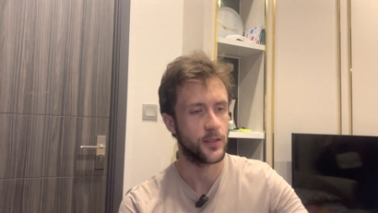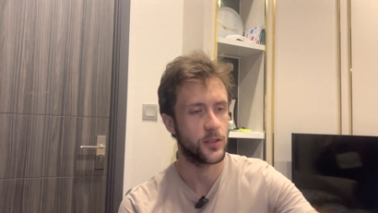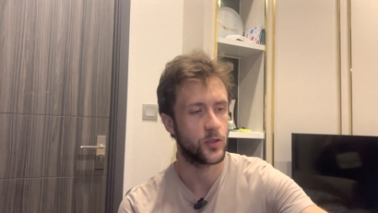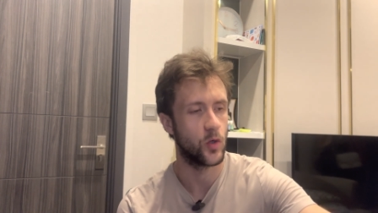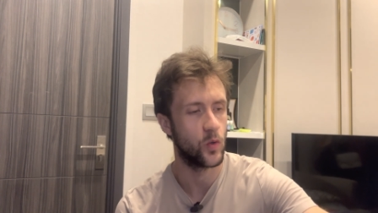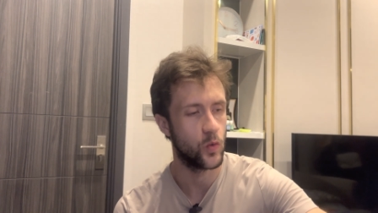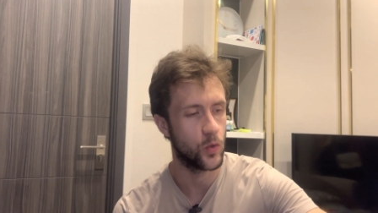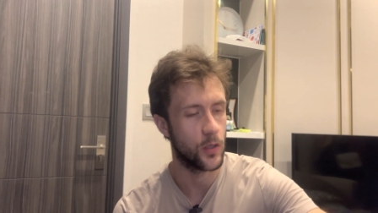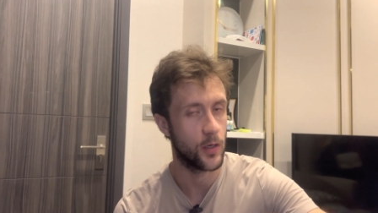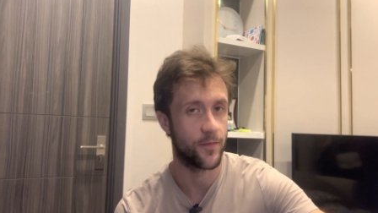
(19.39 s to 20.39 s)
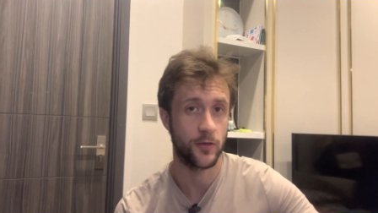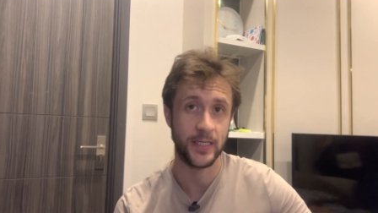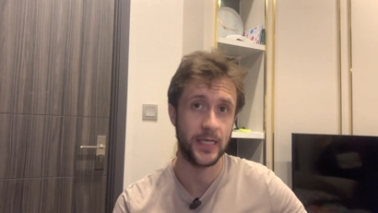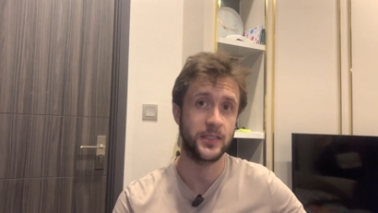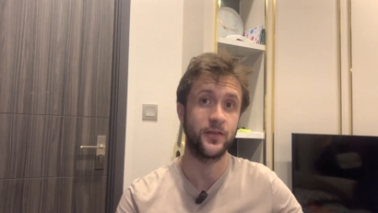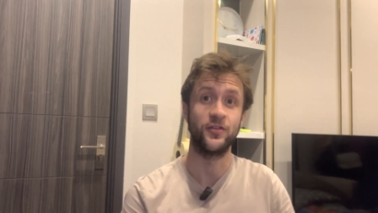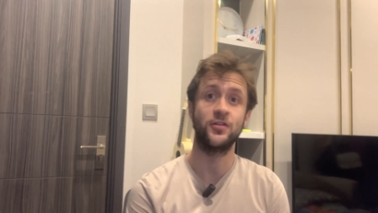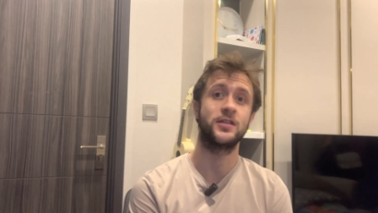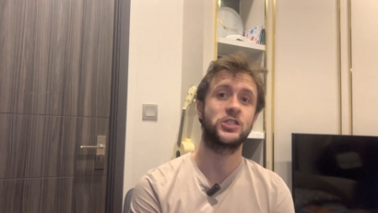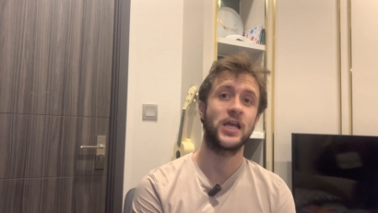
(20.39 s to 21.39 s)
So first guys, if you're new
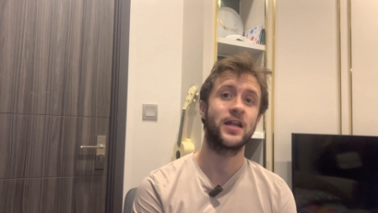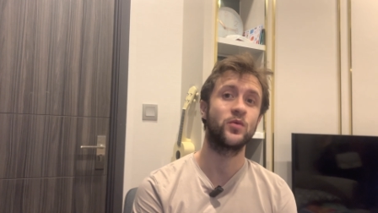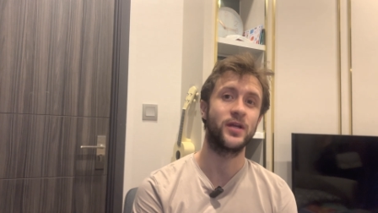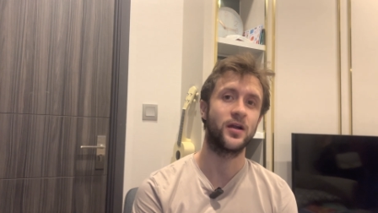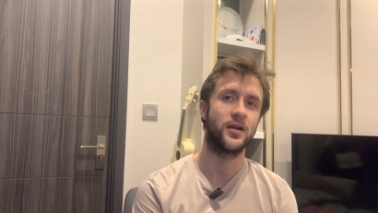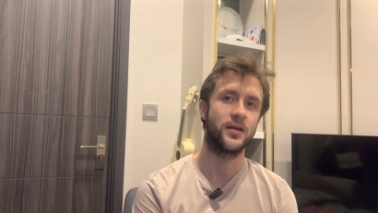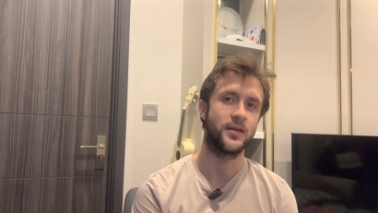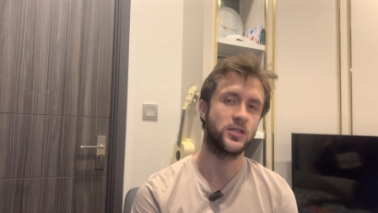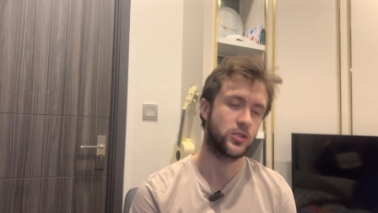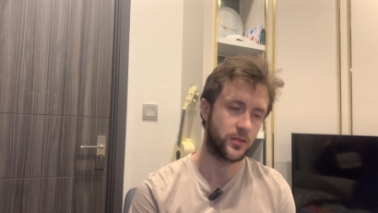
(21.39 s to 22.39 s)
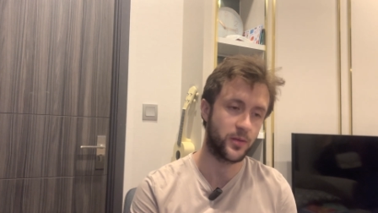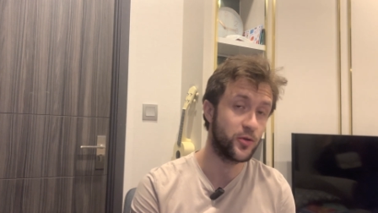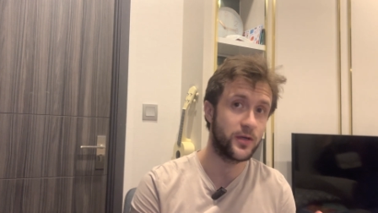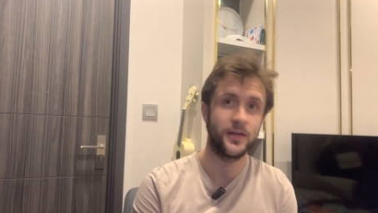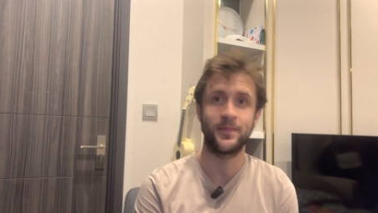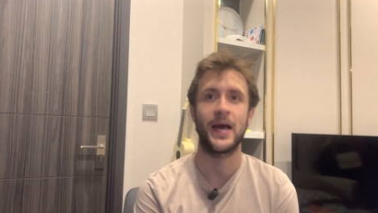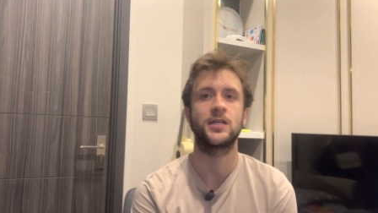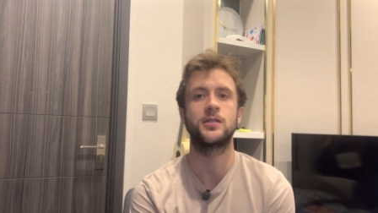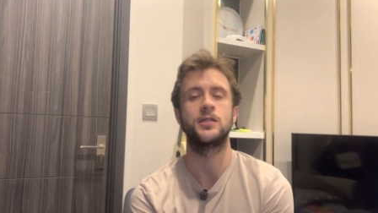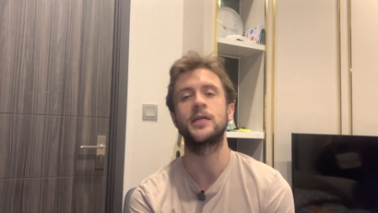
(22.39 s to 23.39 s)
to this channel, we are a community of
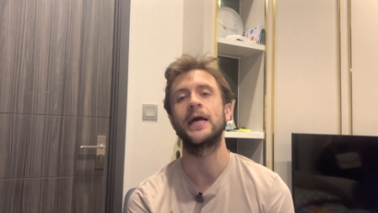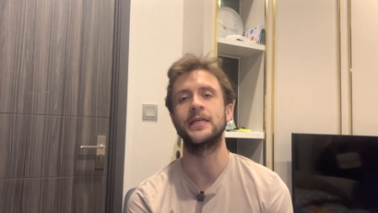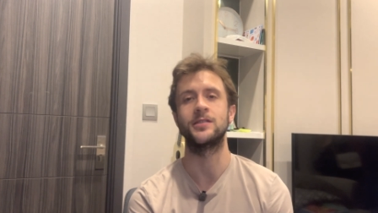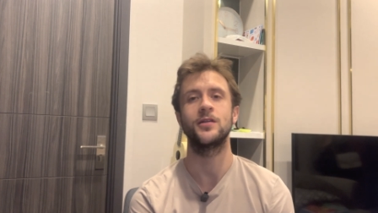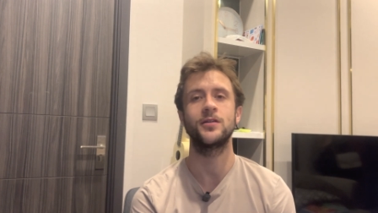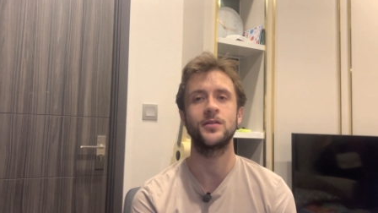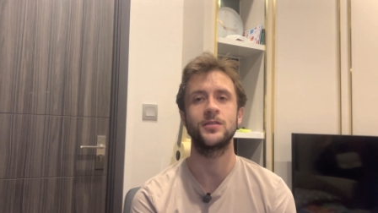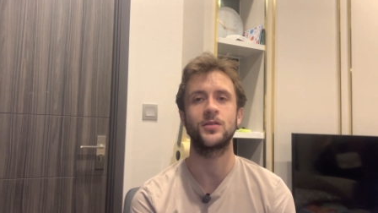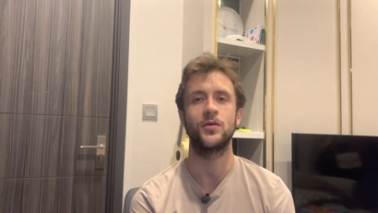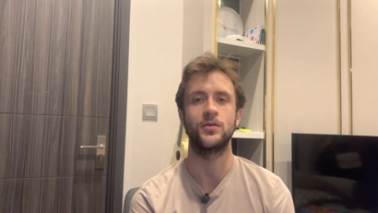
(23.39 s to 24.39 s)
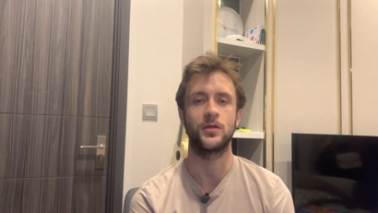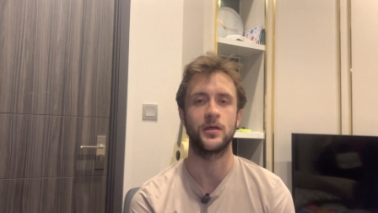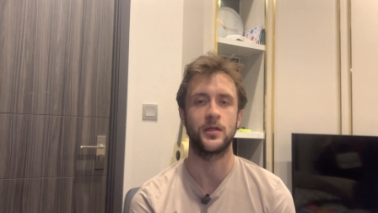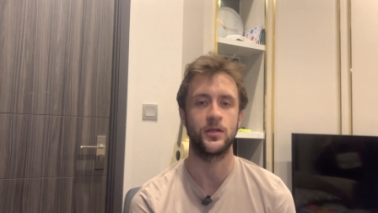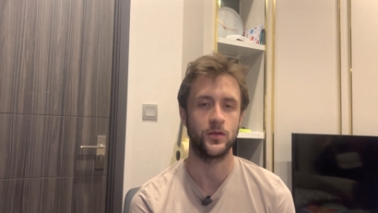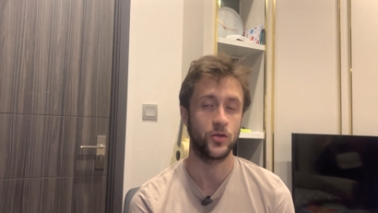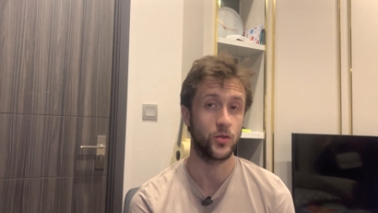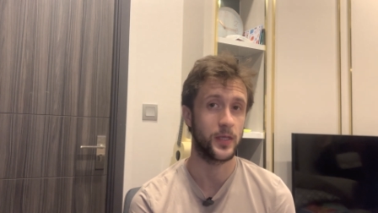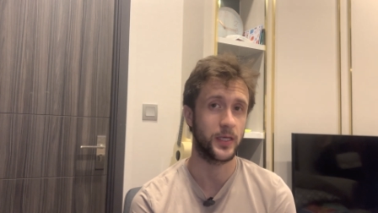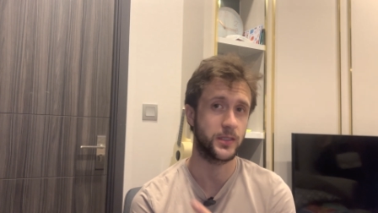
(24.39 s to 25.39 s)
passionate Chinese learners, so you could do two
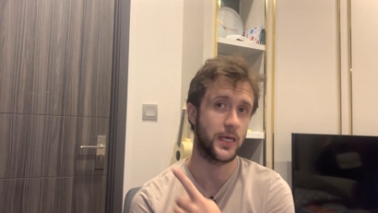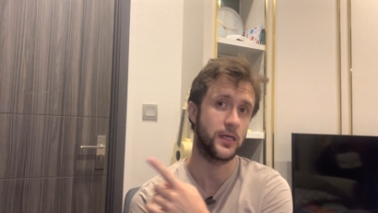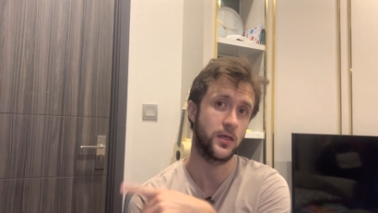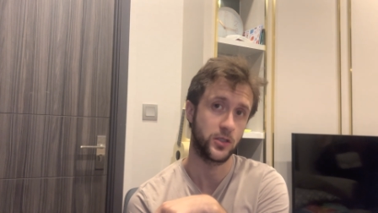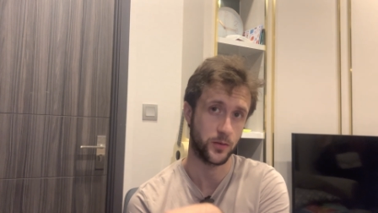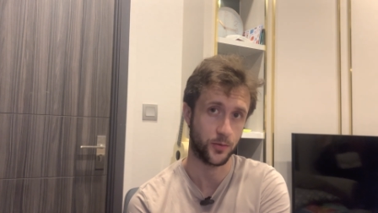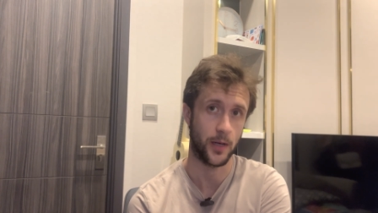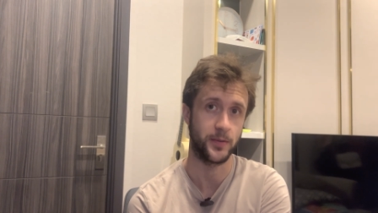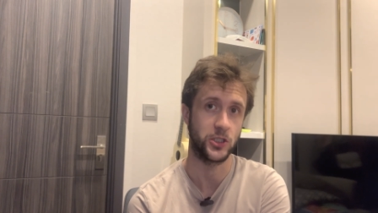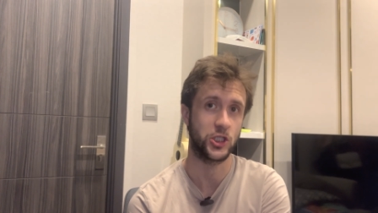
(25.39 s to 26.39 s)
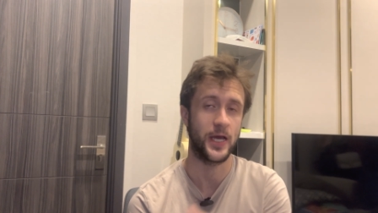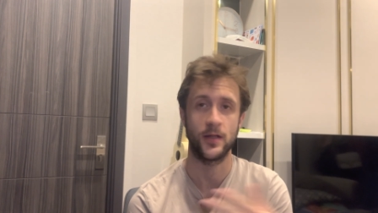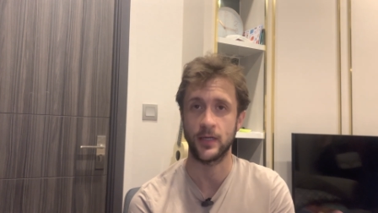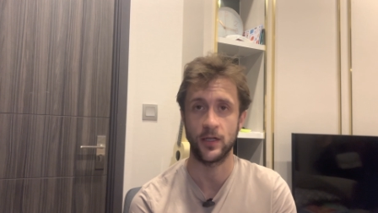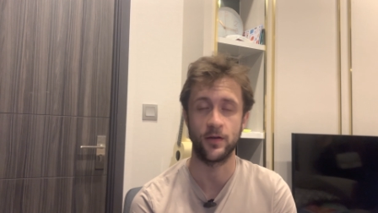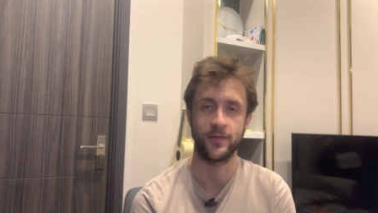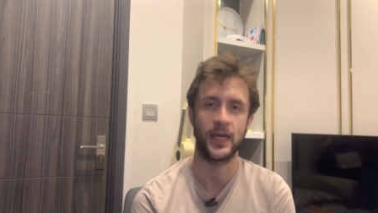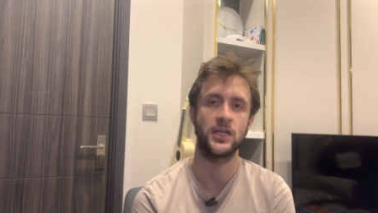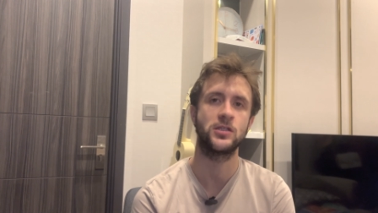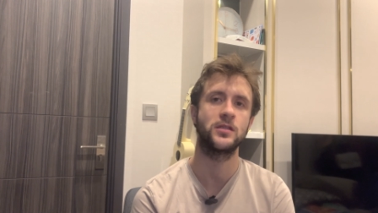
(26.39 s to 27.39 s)
things. A, subscribe to this channel, get
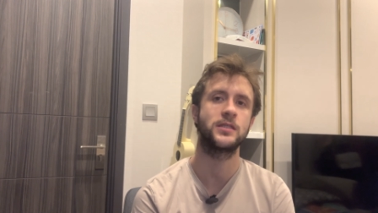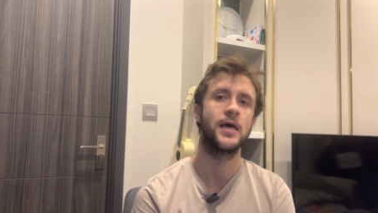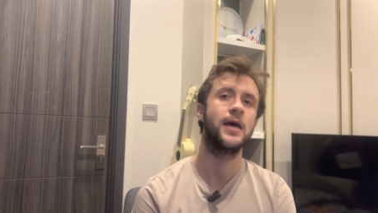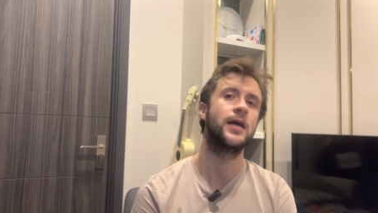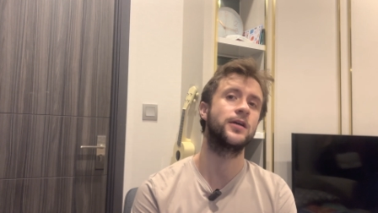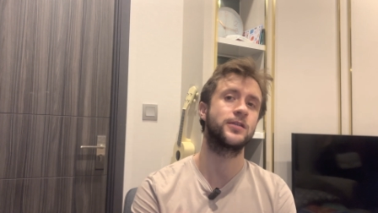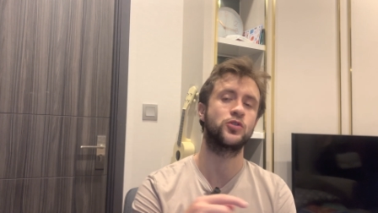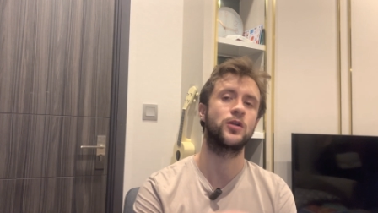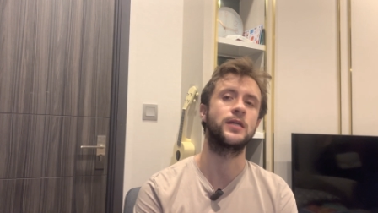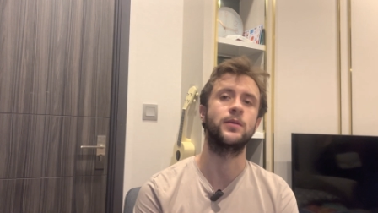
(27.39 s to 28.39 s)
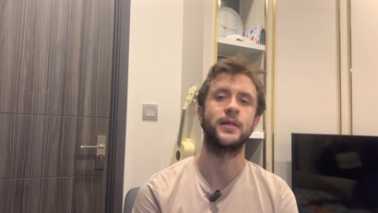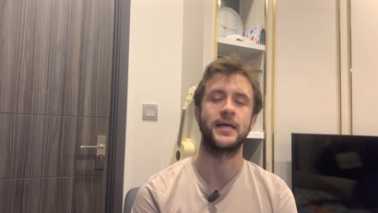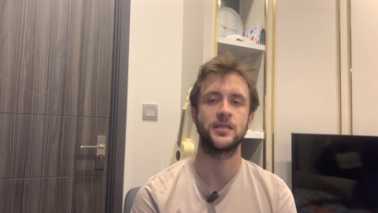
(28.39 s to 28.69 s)
notifications, and also join our email